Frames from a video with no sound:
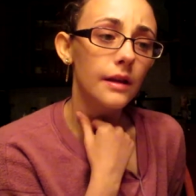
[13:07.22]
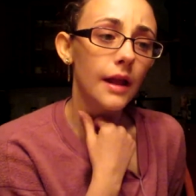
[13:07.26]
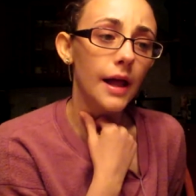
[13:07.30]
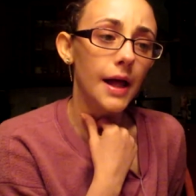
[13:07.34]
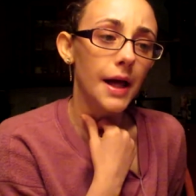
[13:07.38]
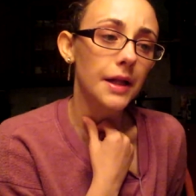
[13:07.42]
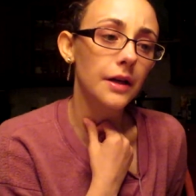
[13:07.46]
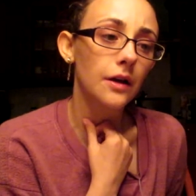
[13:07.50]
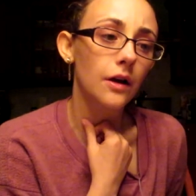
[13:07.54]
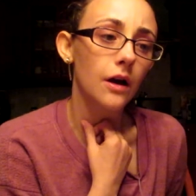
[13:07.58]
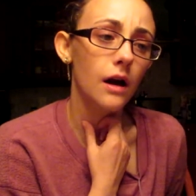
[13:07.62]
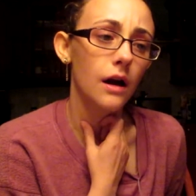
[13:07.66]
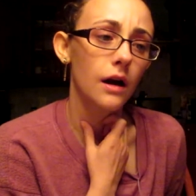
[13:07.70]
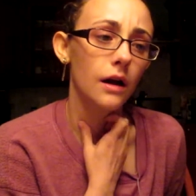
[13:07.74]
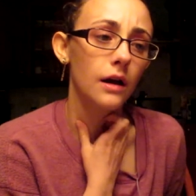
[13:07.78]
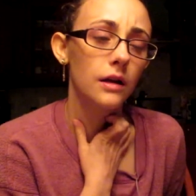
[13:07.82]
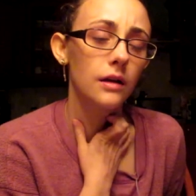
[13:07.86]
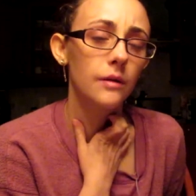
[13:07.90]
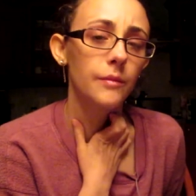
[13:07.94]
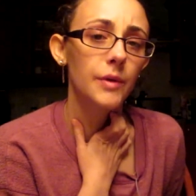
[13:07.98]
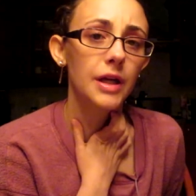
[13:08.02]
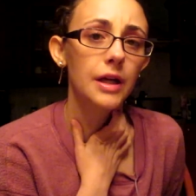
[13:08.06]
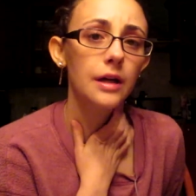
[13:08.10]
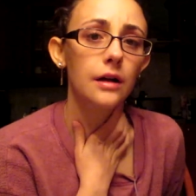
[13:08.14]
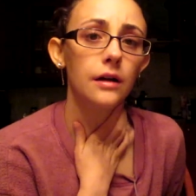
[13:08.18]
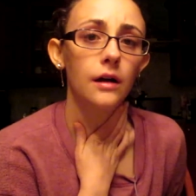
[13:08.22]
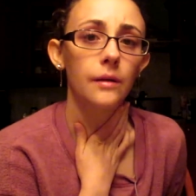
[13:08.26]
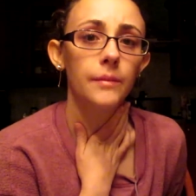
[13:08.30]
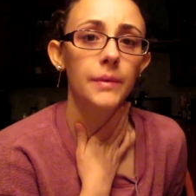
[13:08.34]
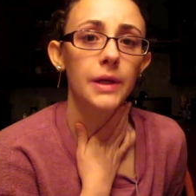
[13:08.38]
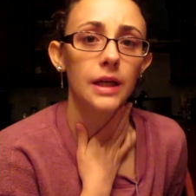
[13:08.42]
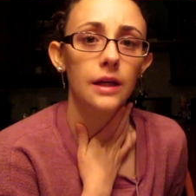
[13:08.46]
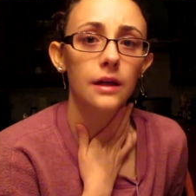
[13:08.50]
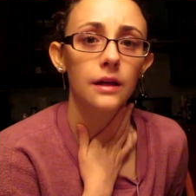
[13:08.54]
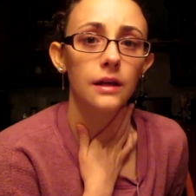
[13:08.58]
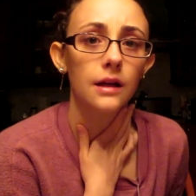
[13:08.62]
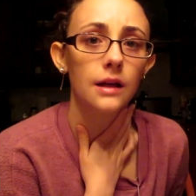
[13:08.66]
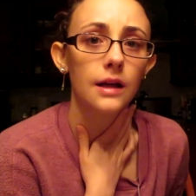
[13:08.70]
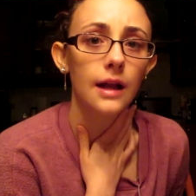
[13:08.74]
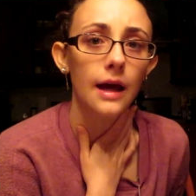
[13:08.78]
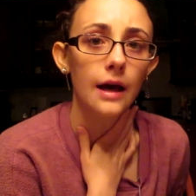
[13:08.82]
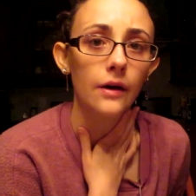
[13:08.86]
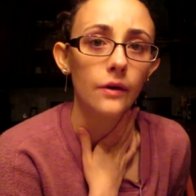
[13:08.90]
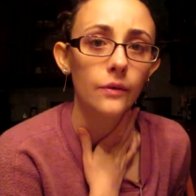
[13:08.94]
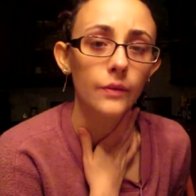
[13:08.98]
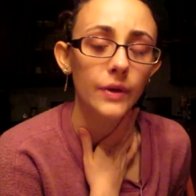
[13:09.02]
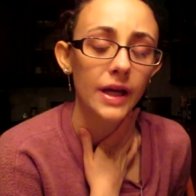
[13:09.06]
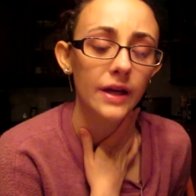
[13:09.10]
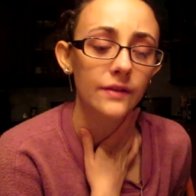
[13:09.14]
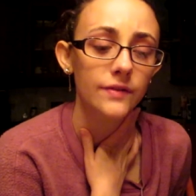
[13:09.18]
that are going to be coming in and
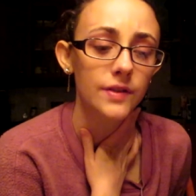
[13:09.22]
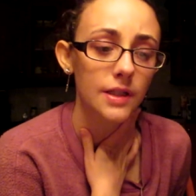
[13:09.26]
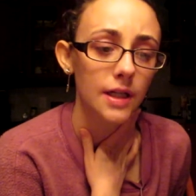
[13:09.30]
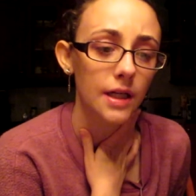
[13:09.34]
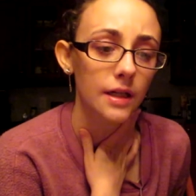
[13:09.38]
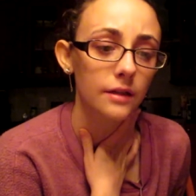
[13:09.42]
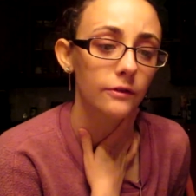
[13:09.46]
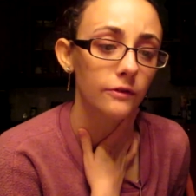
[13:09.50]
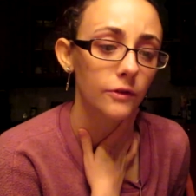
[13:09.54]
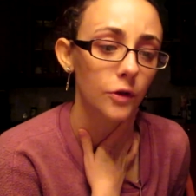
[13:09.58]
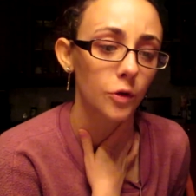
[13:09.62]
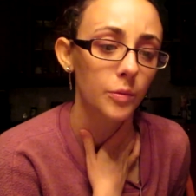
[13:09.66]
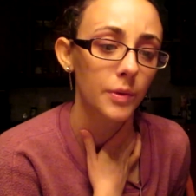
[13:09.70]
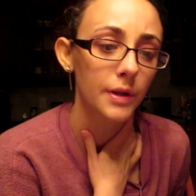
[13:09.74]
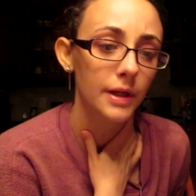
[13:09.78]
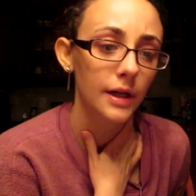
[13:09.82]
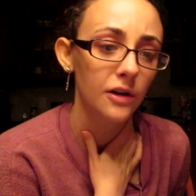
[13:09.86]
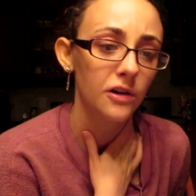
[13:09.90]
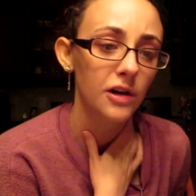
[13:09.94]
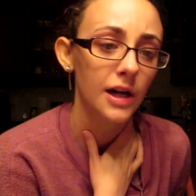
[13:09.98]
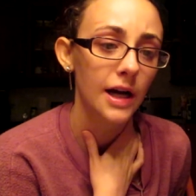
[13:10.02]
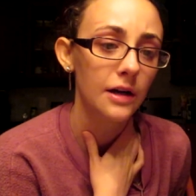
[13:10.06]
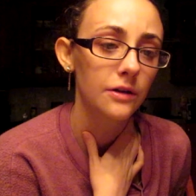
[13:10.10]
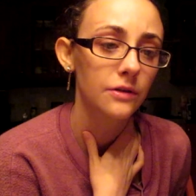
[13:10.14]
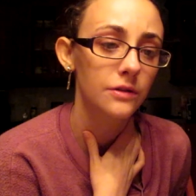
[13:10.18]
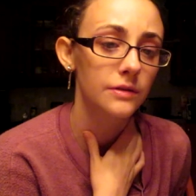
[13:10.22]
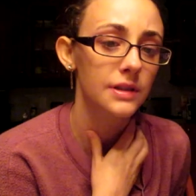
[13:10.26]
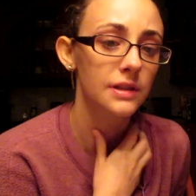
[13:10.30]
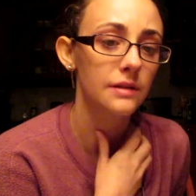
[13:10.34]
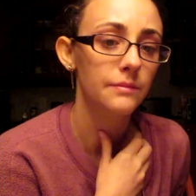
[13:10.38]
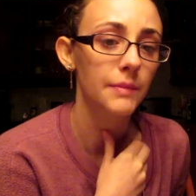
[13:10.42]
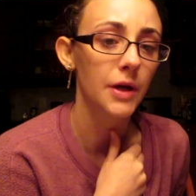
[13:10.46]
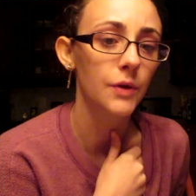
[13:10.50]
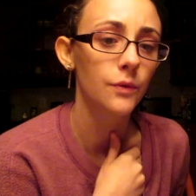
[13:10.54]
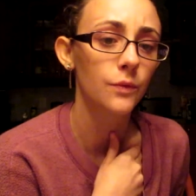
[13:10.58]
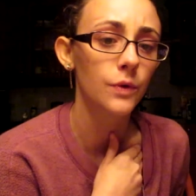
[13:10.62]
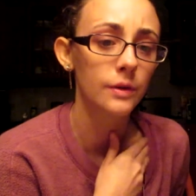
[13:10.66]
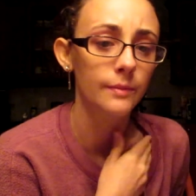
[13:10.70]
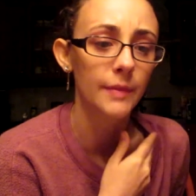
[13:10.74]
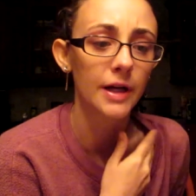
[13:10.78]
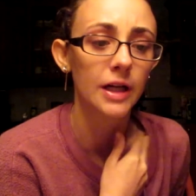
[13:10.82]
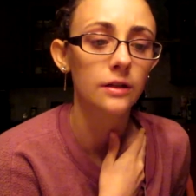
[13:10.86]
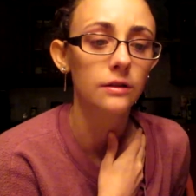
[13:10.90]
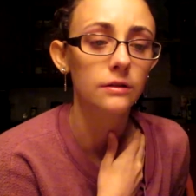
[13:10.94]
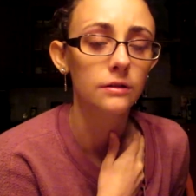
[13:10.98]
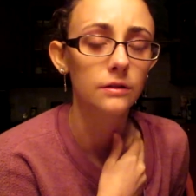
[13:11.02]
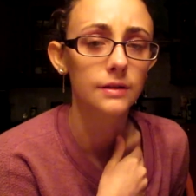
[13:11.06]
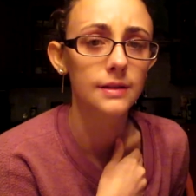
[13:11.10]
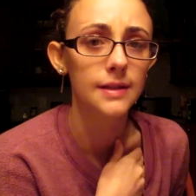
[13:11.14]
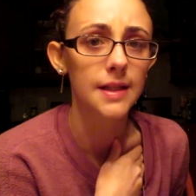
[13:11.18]
out. We have to kind of open our house, and one of
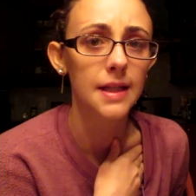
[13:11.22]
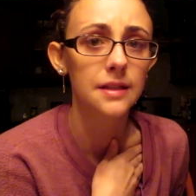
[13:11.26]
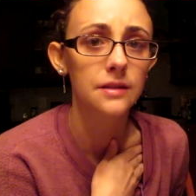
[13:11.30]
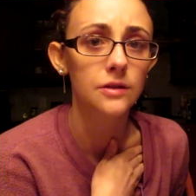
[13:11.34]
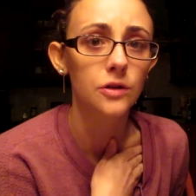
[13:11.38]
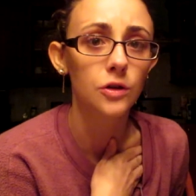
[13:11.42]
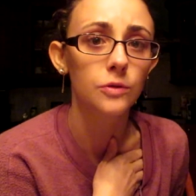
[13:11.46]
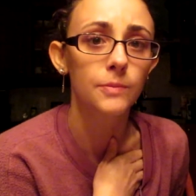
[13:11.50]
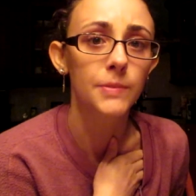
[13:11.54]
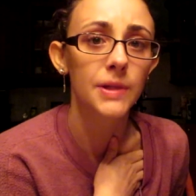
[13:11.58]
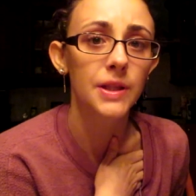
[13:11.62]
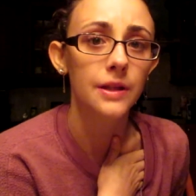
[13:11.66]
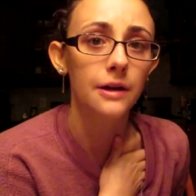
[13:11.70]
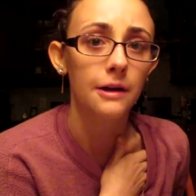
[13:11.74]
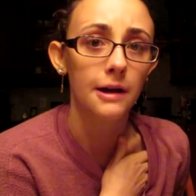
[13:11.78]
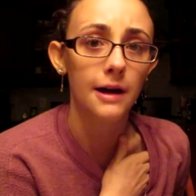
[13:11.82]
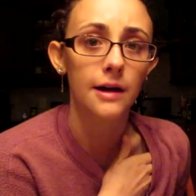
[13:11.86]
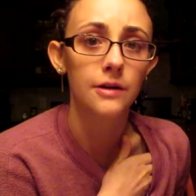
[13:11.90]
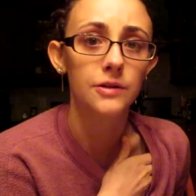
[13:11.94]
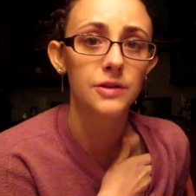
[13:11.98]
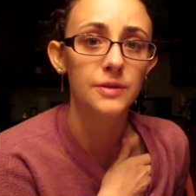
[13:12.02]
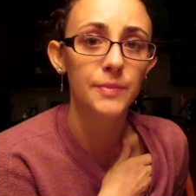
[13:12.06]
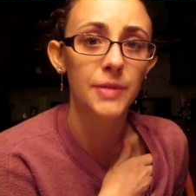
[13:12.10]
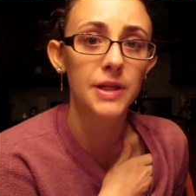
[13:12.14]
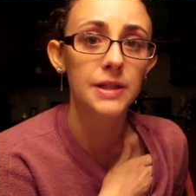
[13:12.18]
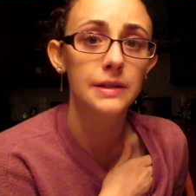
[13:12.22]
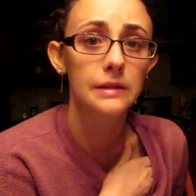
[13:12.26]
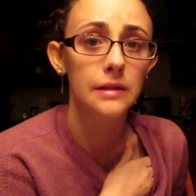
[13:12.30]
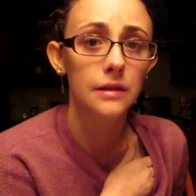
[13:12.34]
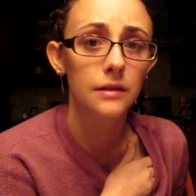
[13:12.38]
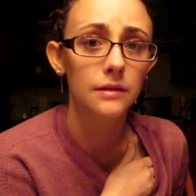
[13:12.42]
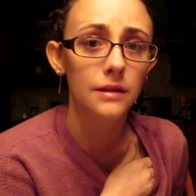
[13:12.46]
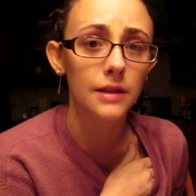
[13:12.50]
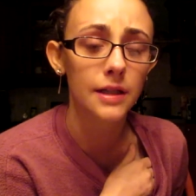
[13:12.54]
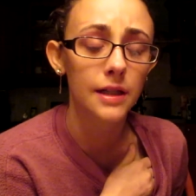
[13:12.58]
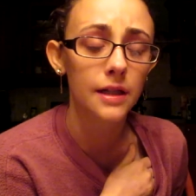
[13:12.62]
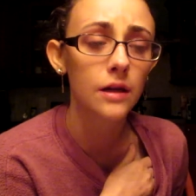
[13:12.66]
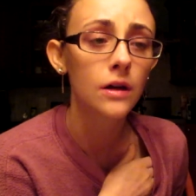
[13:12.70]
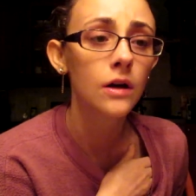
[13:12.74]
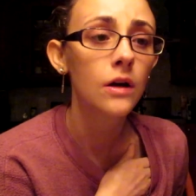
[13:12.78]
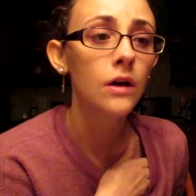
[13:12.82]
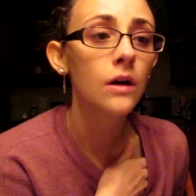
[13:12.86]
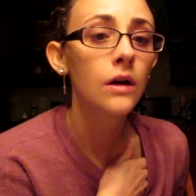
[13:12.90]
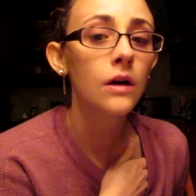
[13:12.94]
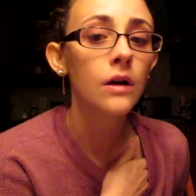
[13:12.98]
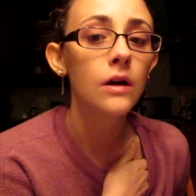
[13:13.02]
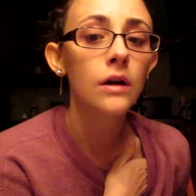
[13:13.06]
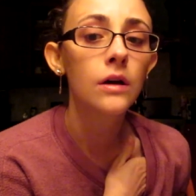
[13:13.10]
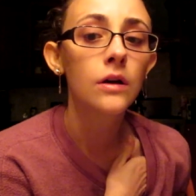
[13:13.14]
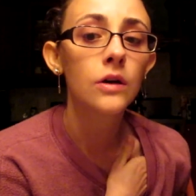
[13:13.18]
my uncles has to open their house basically
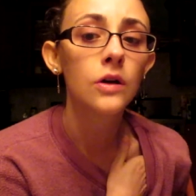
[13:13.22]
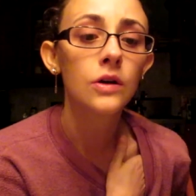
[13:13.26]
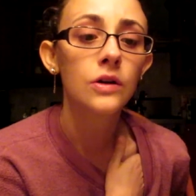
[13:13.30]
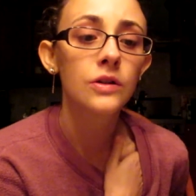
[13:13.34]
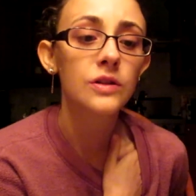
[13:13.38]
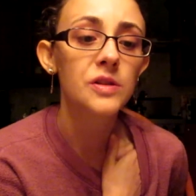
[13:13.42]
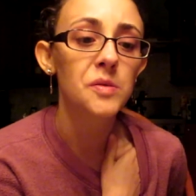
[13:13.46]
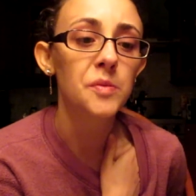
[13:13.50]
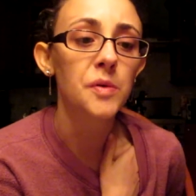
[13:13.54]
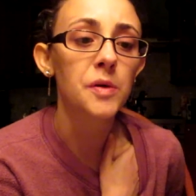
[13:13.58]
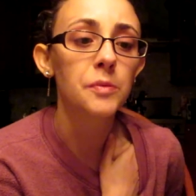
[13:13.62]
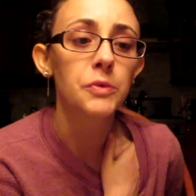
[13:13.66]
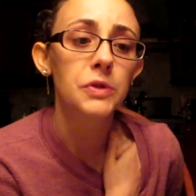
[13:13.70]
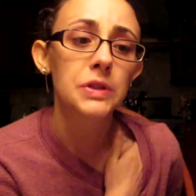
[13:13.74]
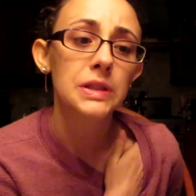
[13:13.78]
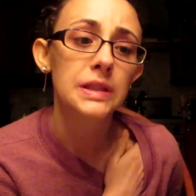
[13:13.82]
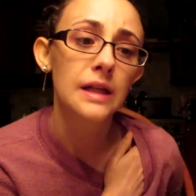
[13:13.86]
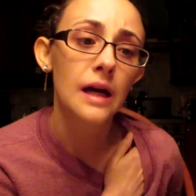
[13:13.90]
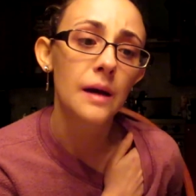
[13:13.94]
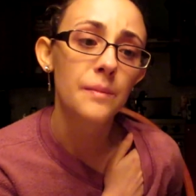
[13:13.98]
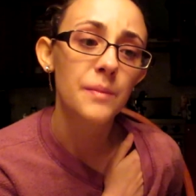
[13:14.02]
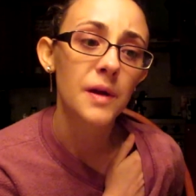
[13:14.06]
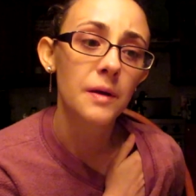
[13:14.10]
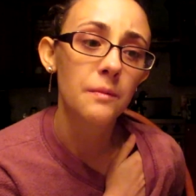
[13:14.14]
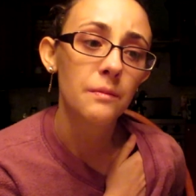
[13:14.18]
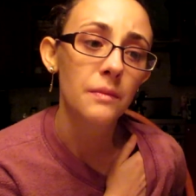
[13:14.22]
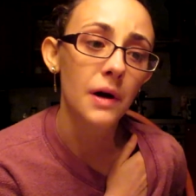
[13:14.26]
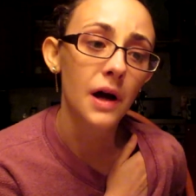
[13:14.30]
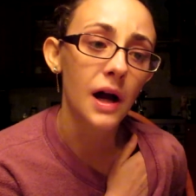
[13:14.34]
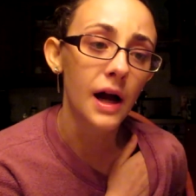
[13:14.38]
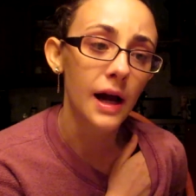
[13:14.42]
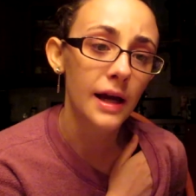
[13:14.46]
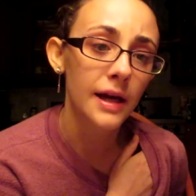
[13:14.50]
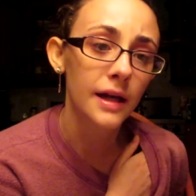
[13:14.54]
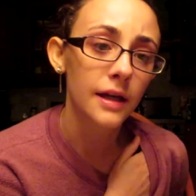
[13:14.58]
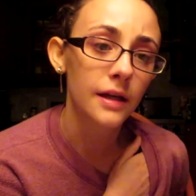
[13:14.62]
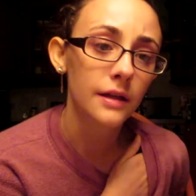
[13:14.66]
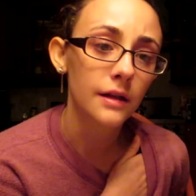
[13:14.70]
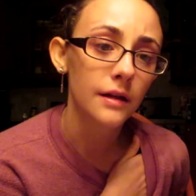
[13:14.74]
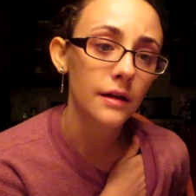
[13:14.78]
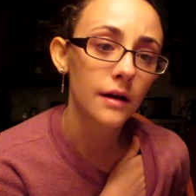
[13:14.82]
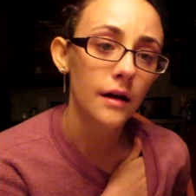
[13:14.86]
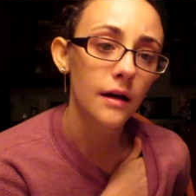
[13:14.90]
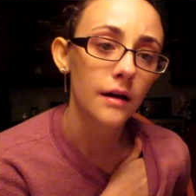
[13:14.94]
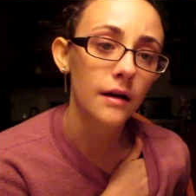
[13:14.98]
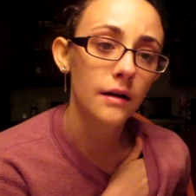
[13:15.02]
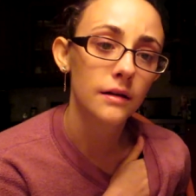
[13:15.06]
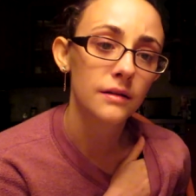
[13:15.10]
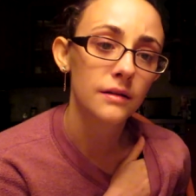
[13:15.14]
to people stopping by,